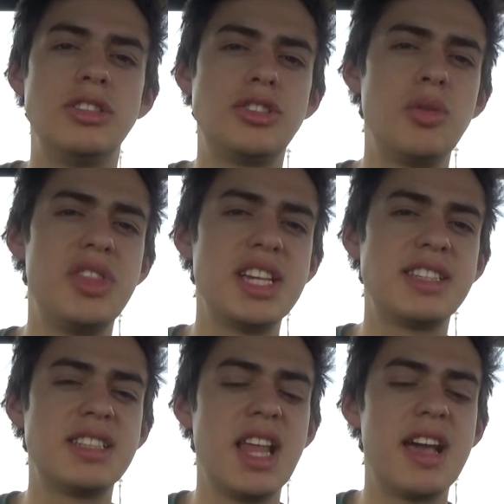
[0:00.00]
So this
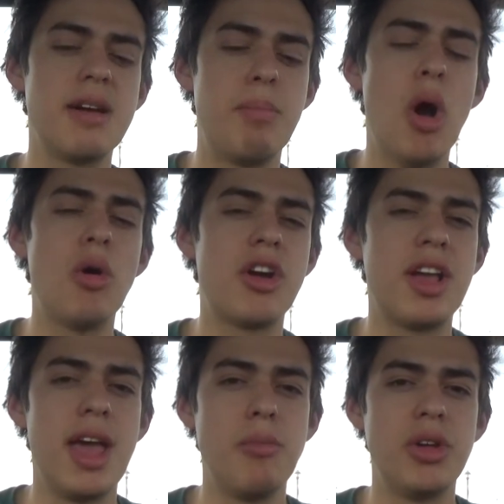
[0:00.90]
is like a poker
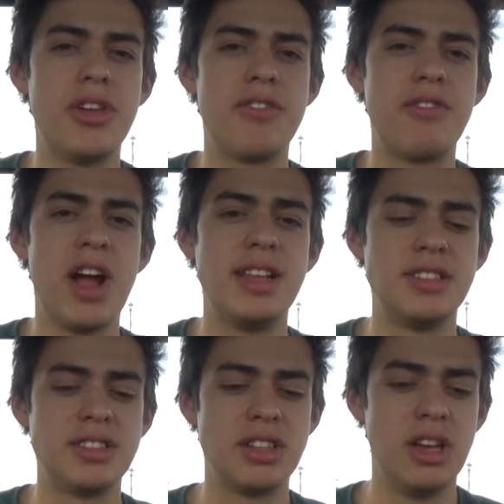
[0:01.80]
game with your
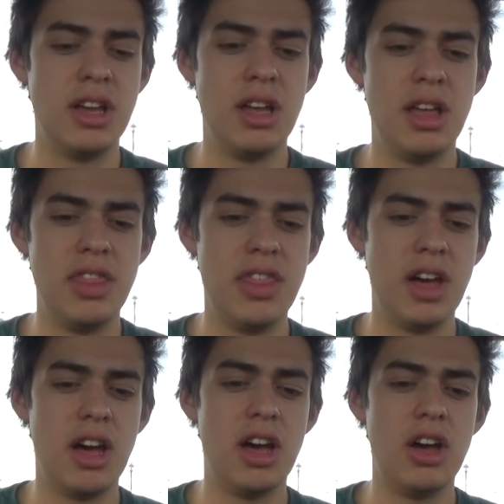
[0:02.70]
friends.
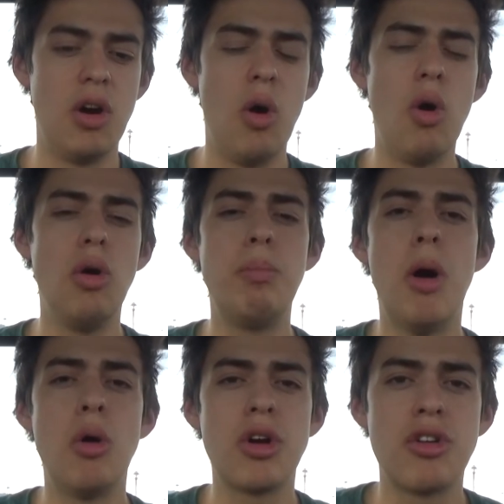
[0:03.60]
The whole
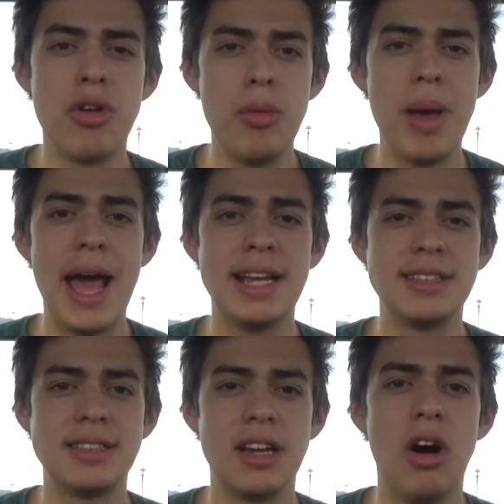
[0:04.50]
poker group
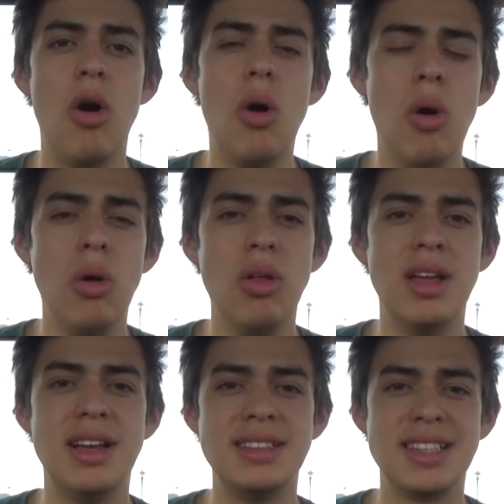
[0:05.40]
as a whole
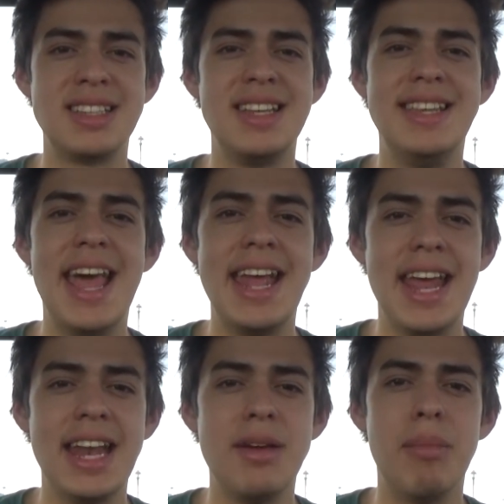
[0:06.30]
doesn't net
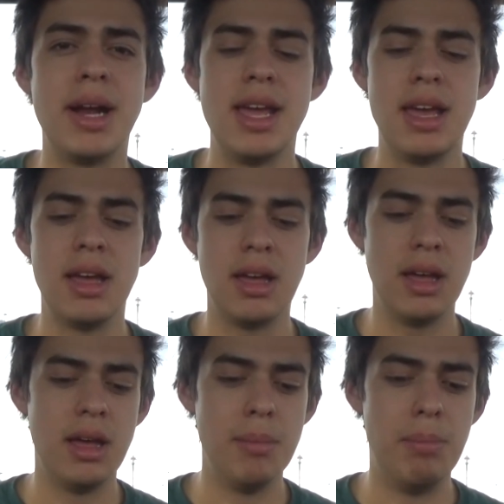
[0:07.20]
any money,
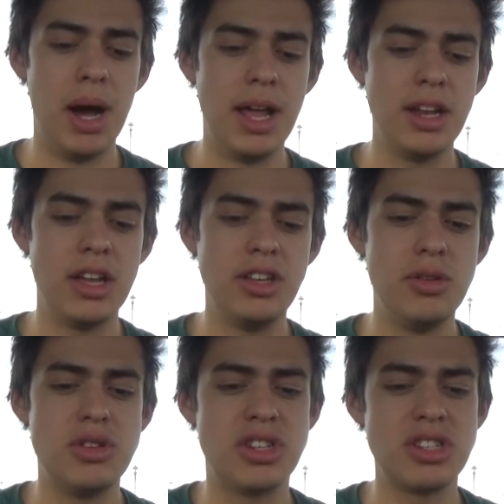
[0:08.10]
but
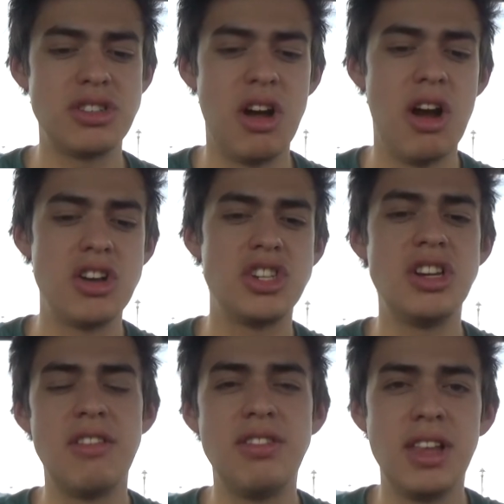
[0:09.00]
you just are
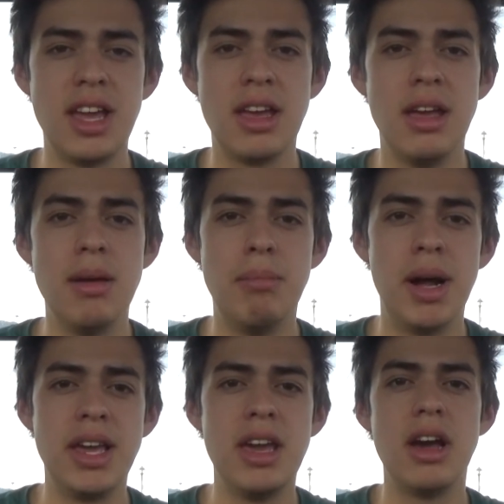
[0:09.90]
shuffling
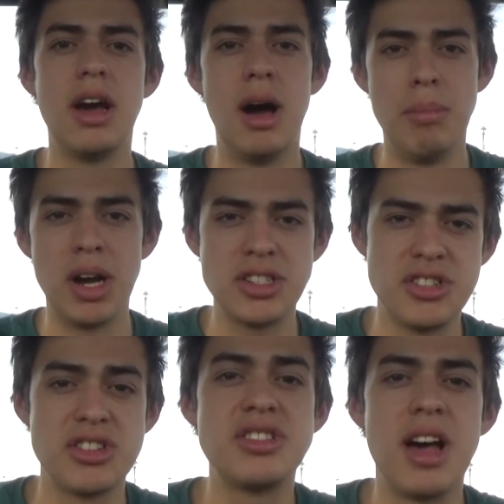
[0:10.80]
money amongst
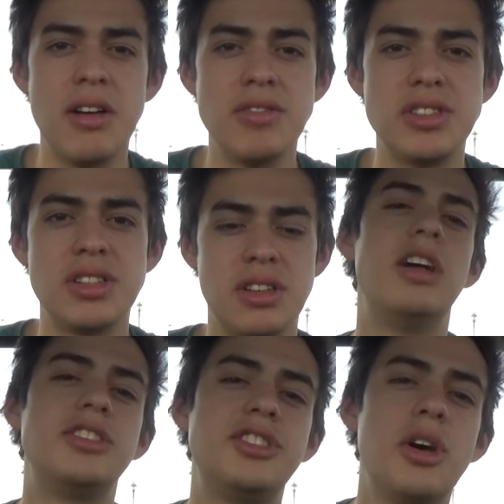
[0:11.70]
yourselves.
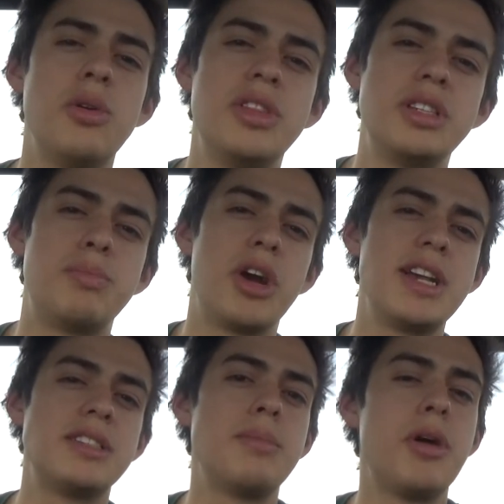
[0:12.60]
So this
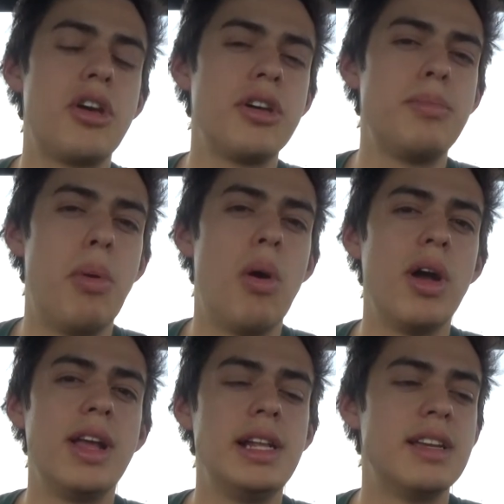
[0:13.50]
brings up a good
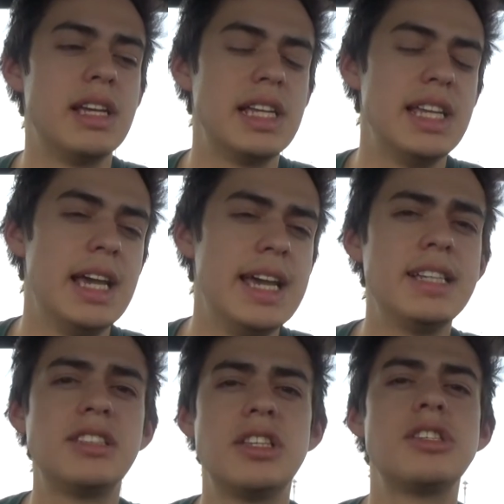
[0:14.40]
point.
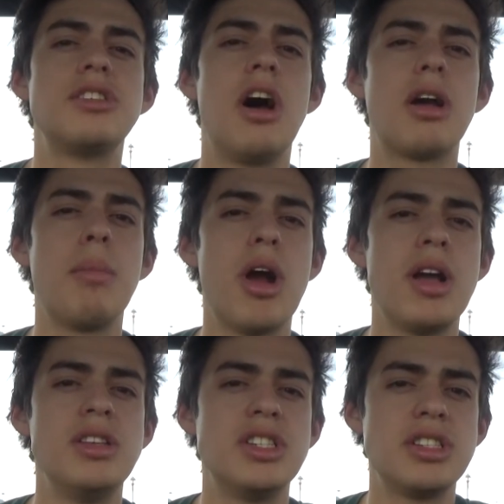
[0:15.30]
Is the stock
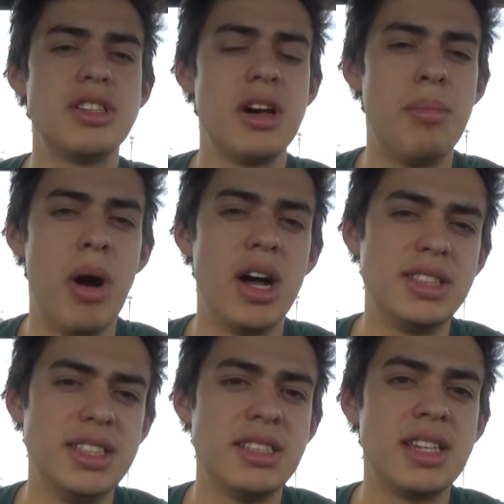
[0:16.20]
market just a
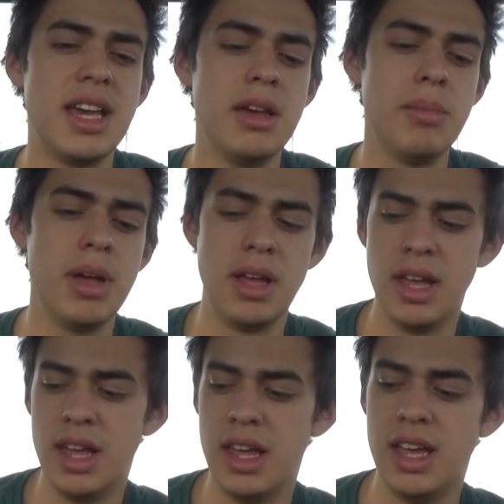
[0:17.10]
Ponzi scheme?
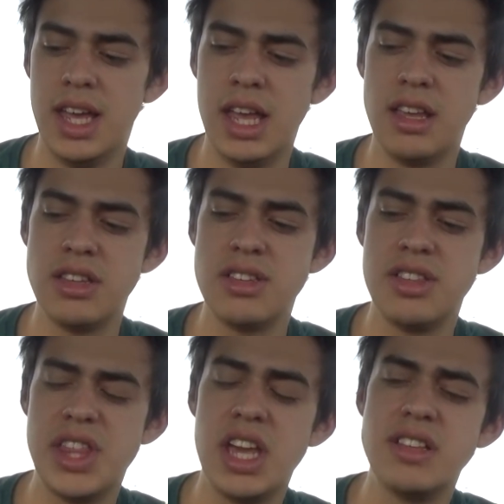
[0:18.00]
Is the